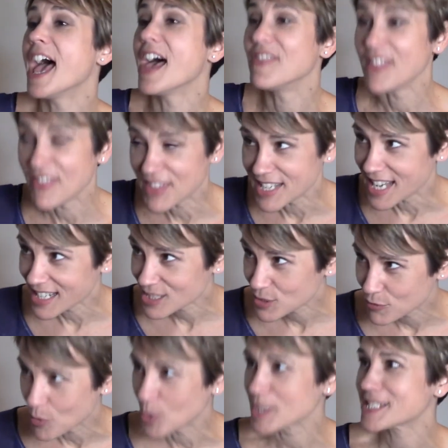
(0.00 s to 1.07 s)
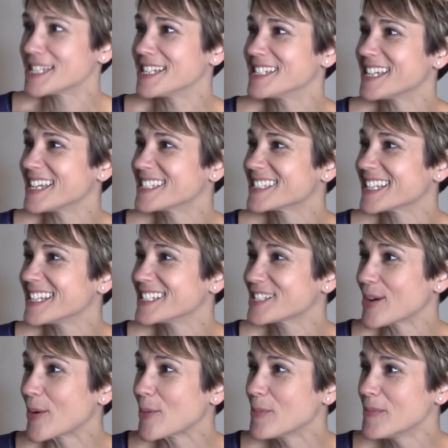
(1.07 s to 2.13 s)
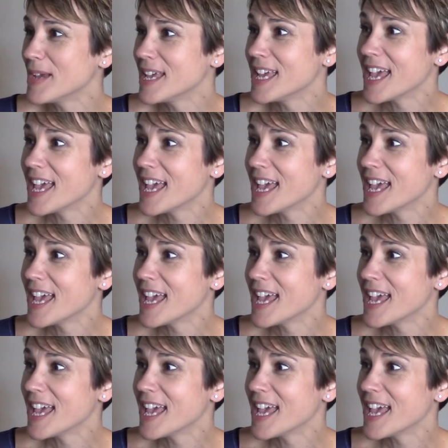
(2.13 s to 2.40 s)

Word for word: and then the next 14 days that he's home.